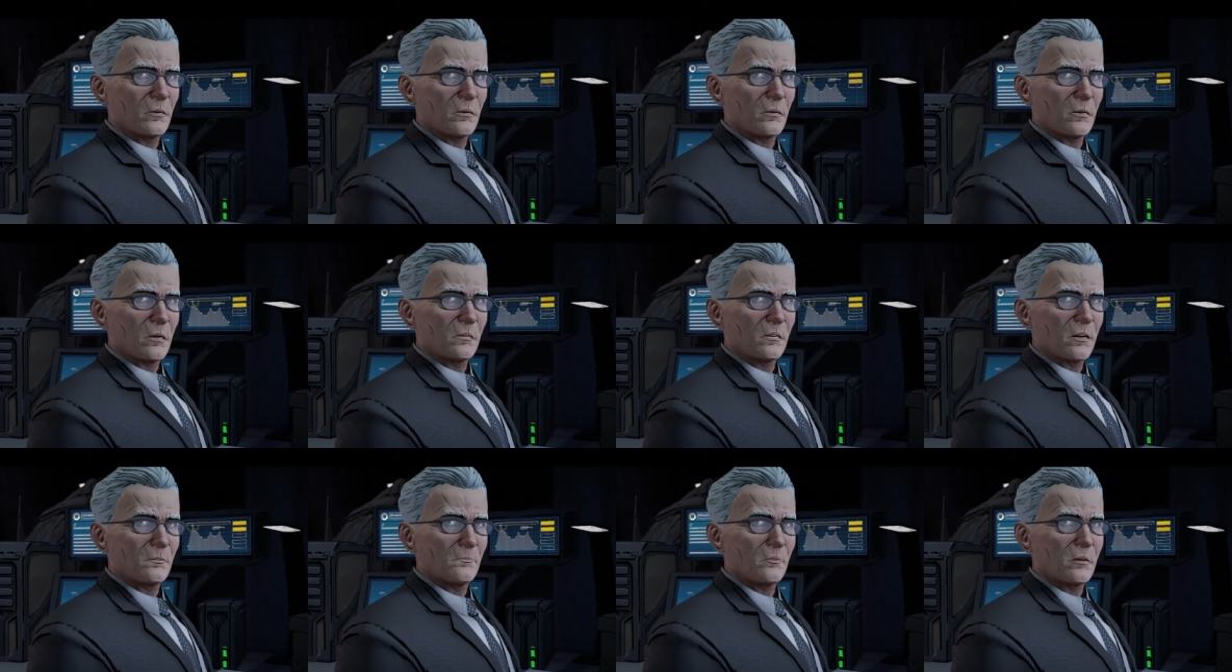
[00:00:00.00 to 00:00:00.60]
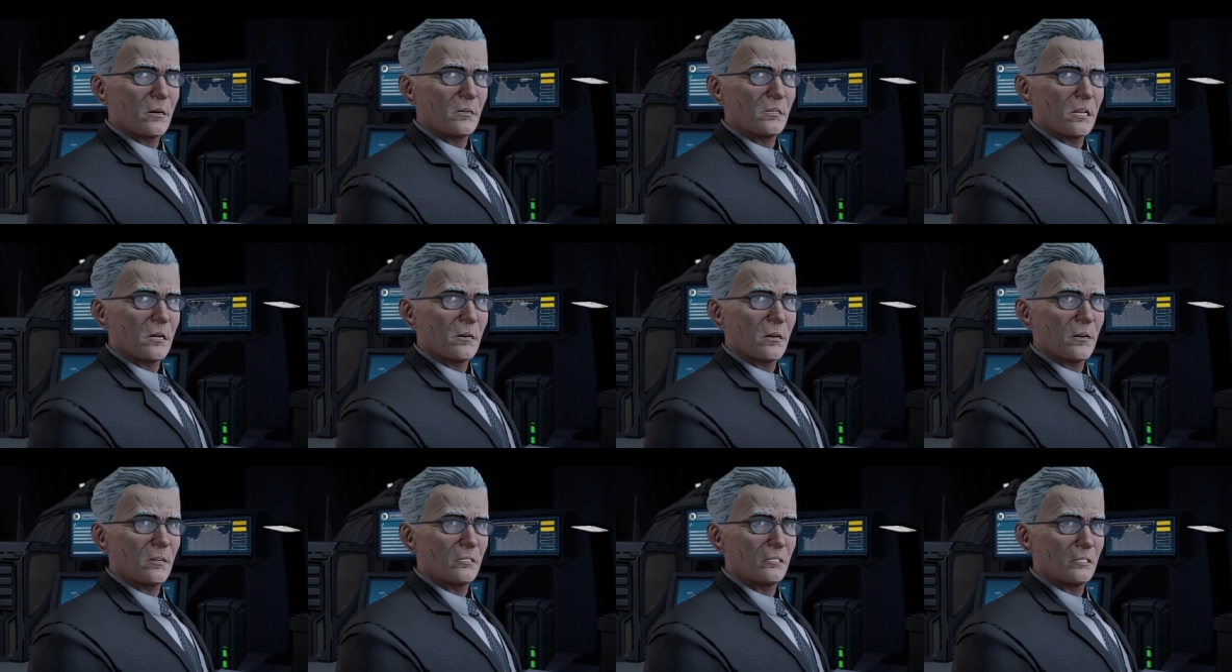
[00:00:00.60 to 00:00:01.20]
If they put it
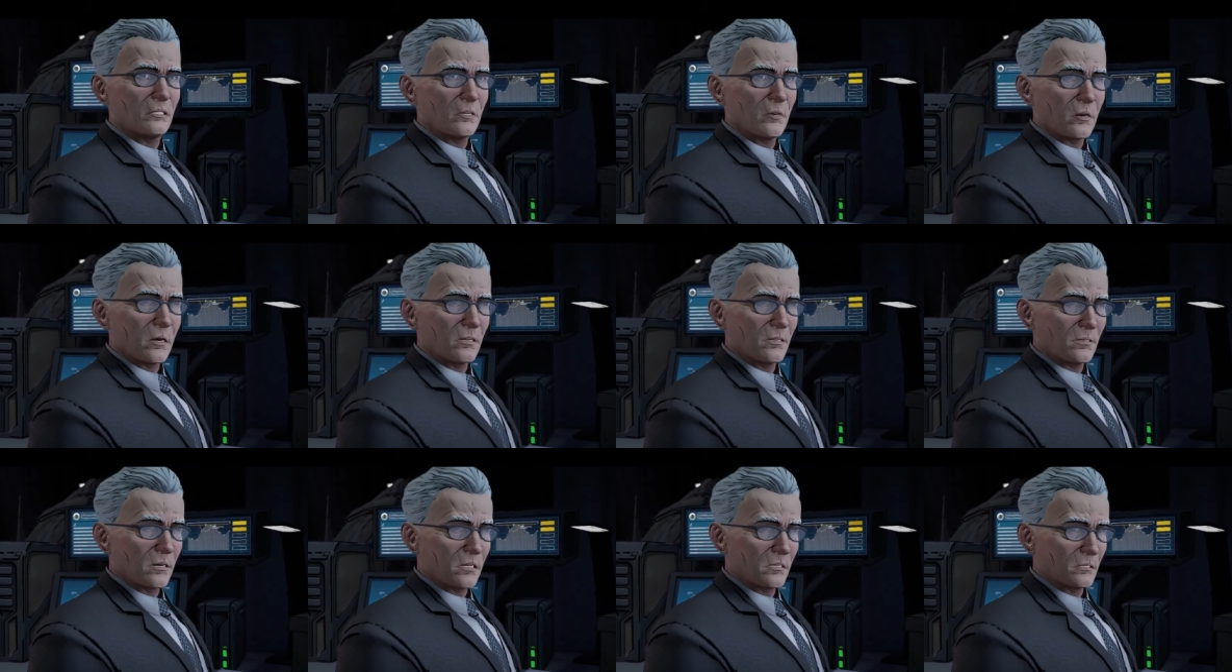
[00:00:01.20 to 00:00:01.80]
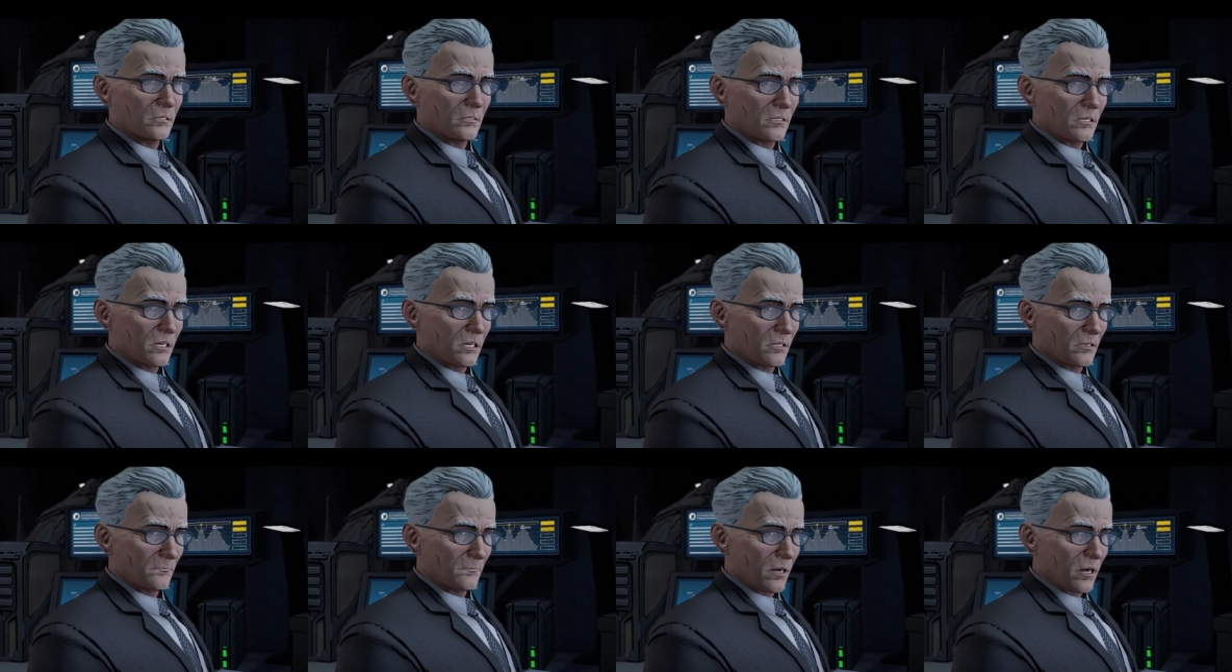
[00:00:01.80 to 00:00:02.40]
together with the incident at
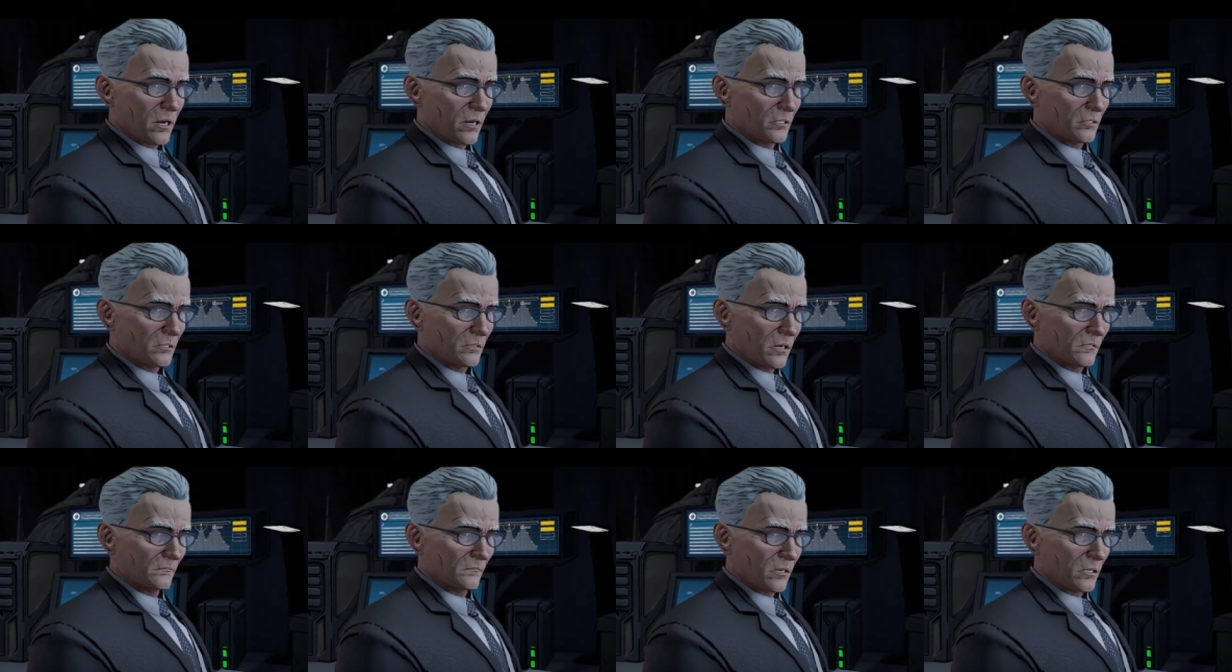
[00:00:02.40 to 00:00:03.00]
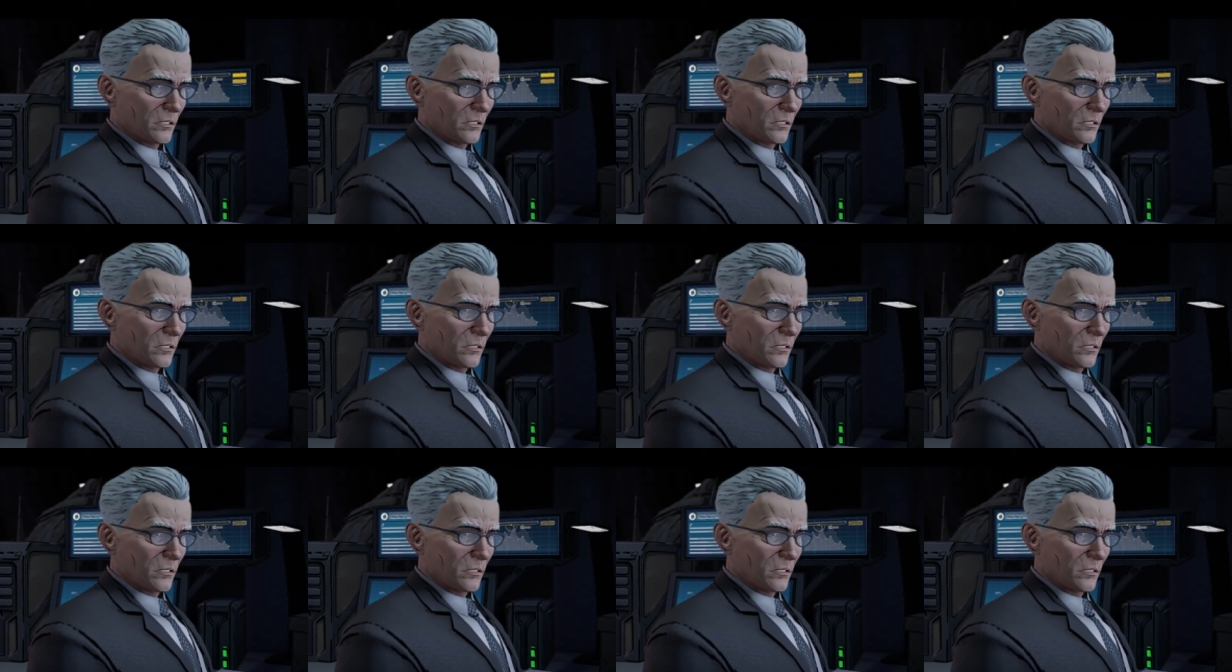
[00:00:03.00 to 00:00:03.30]
the mayor's office,